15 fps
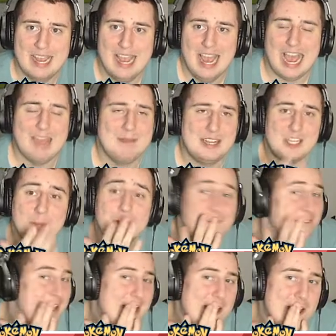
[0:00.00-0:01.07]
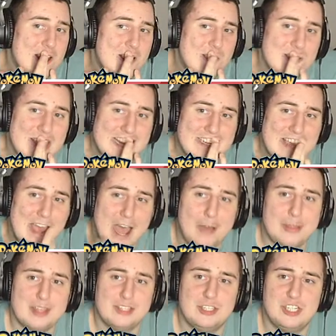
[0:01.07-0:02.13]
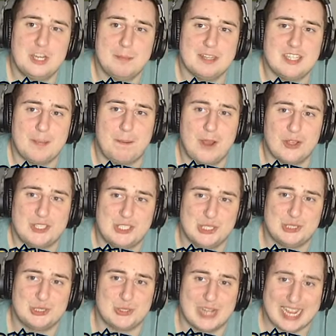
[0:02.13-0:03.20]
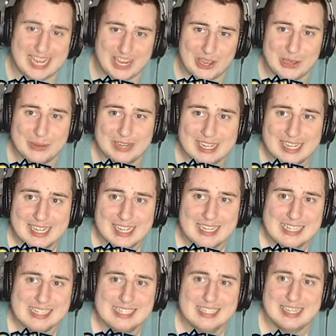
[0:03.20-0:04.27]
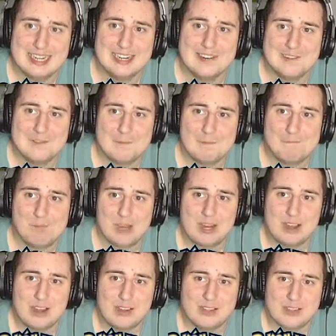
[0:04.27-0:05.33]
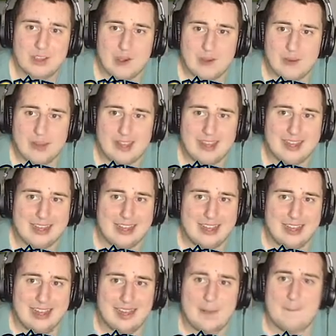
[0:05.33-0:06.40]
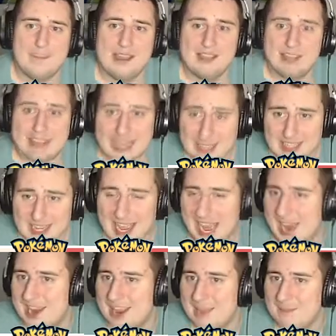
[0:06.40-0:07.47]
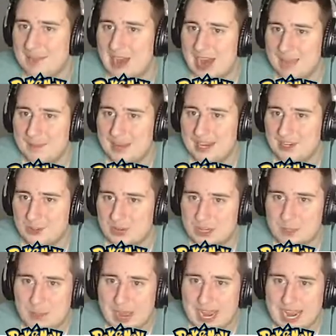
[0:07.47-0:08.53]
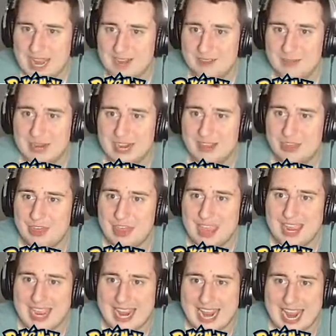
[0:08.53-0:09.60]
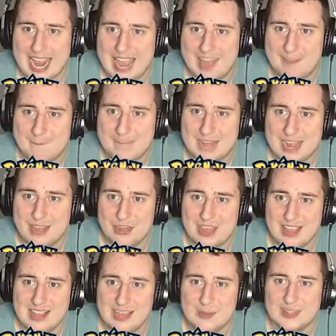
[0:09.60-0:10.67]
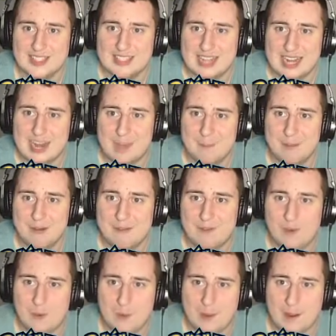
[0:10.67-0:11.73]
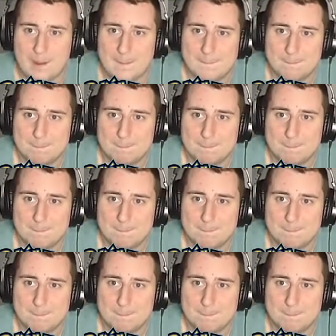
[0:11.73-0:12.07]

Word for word: I mean, to be fair, that's how this gym is supposed to trick you. But also, uh, unless I am not being tricked by it, but I think I am. I think that was lit up before.